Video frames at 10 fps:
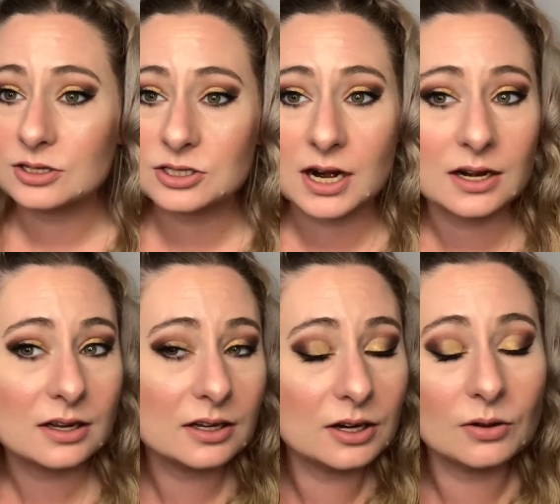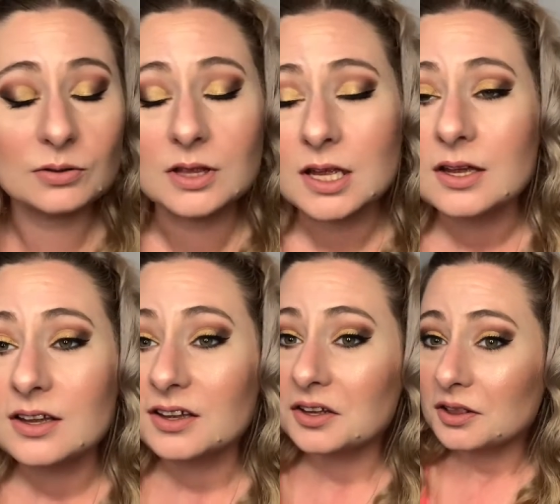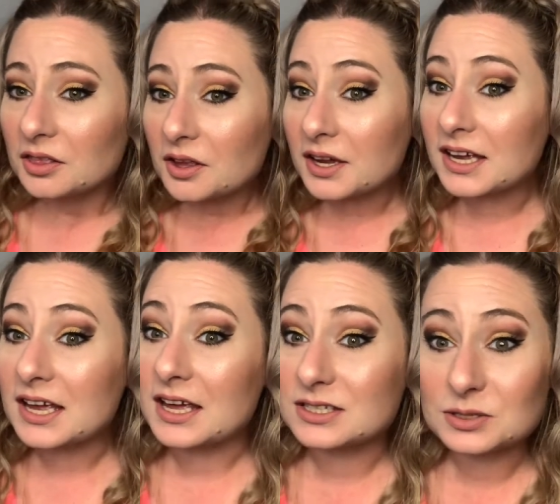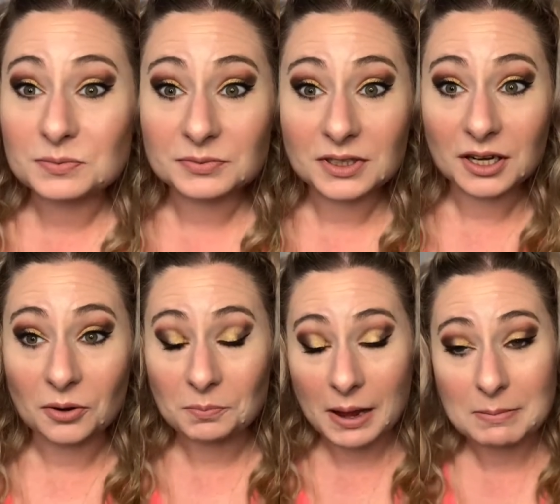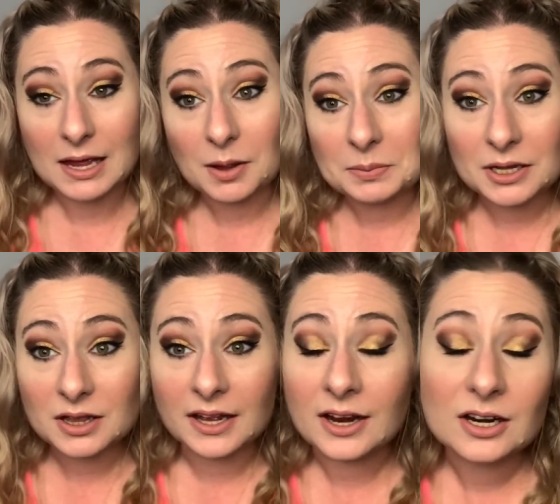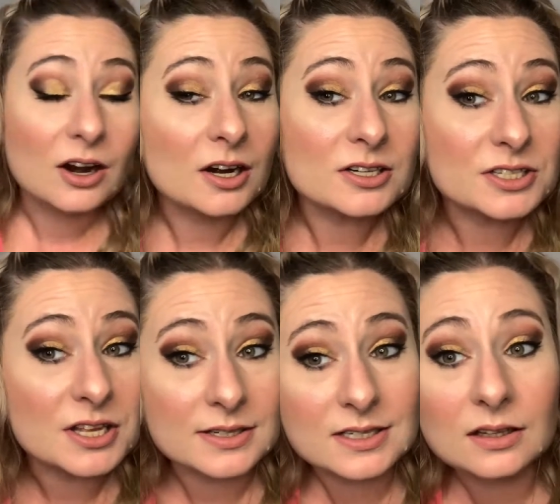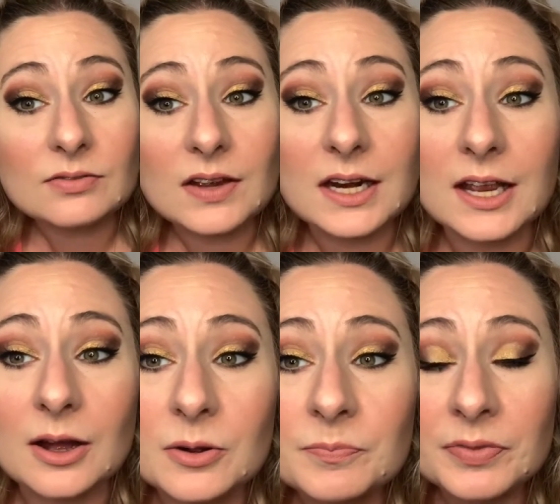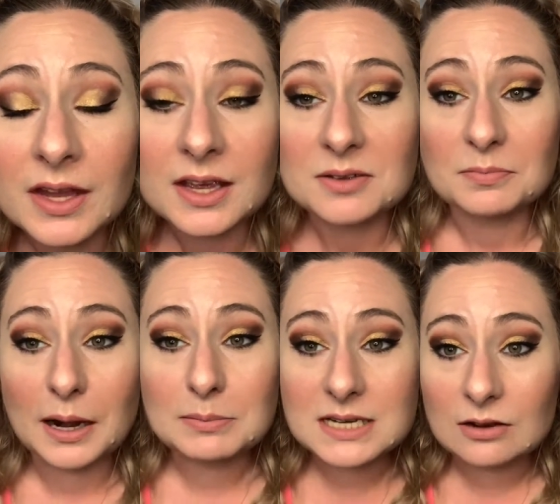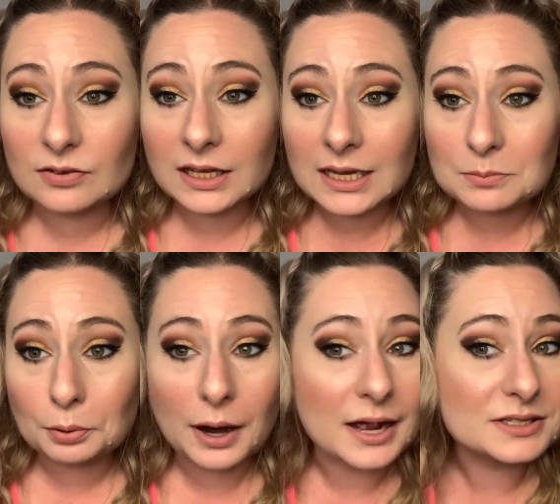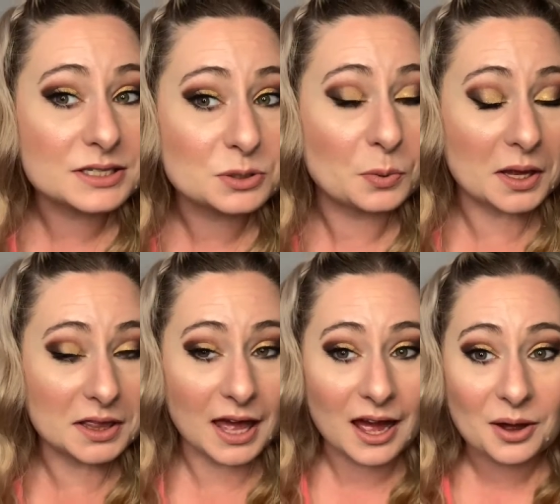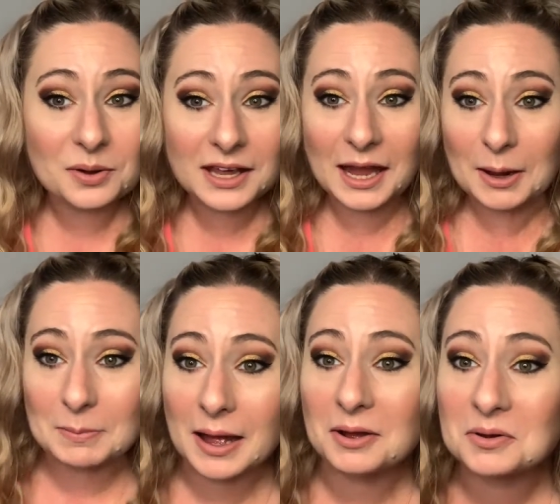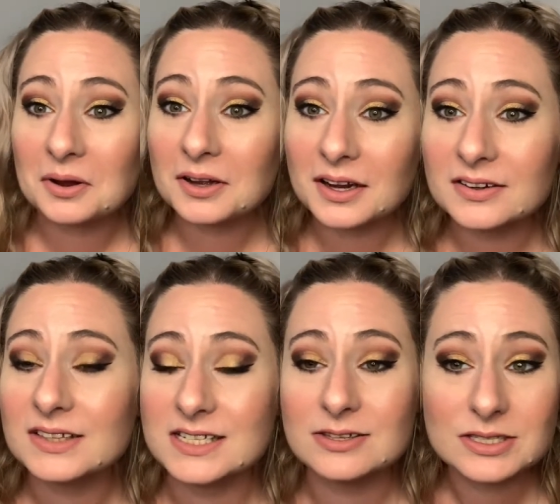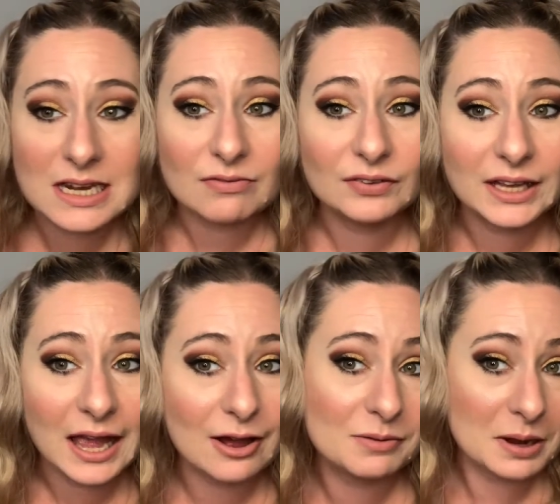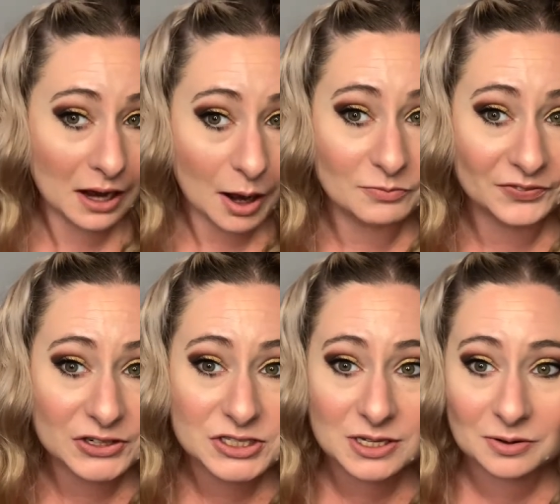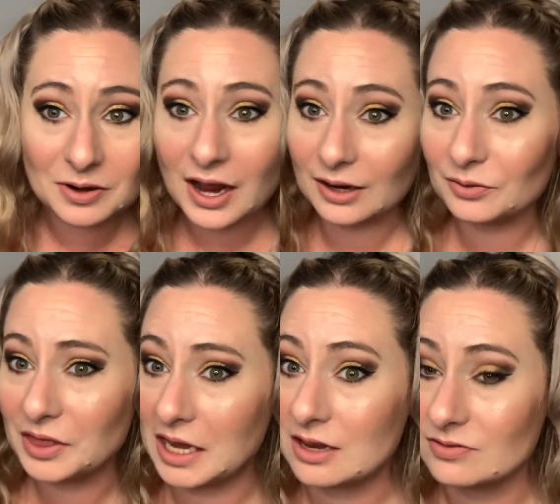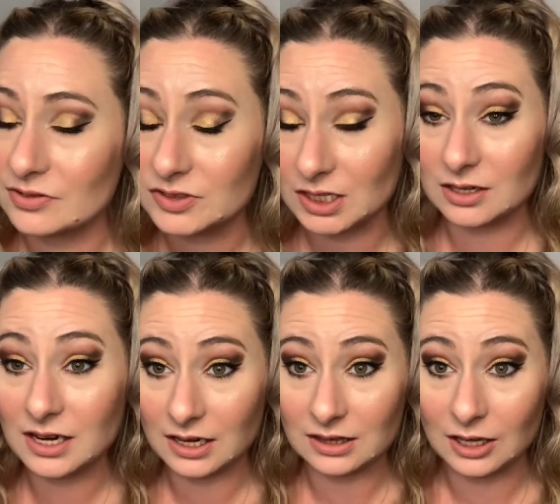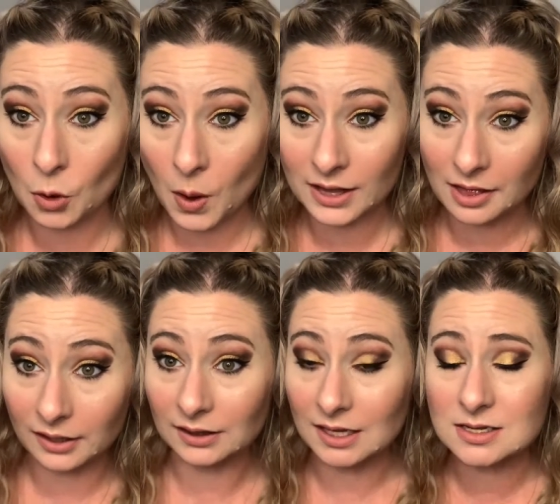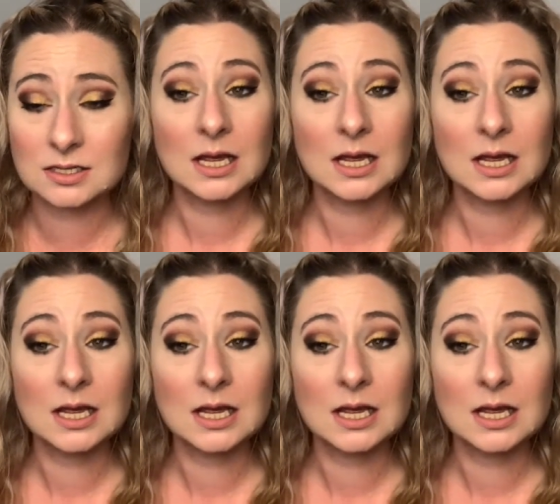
try to, you know, look as, you know, my makeup looked like hers looked in the video, but I'm definitely impressed with how it came out. This is definitely out of my comfort zone. I don't think I've ever done anything quite like this.